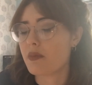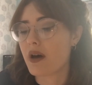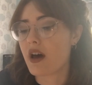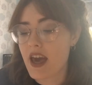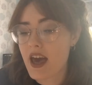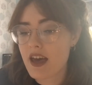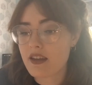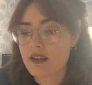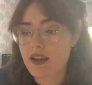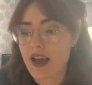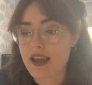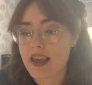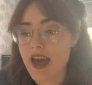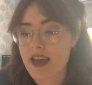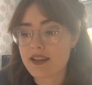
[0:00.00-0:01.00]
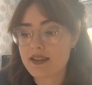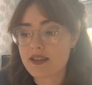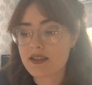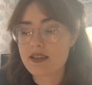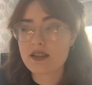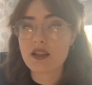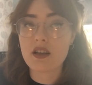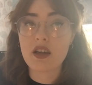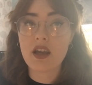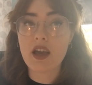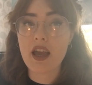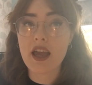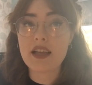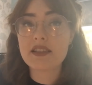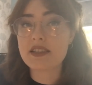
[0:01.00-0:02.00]
But yeah, I guess
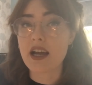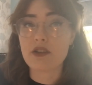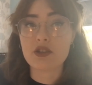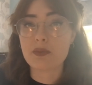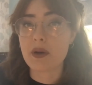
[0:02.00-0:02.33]
it's down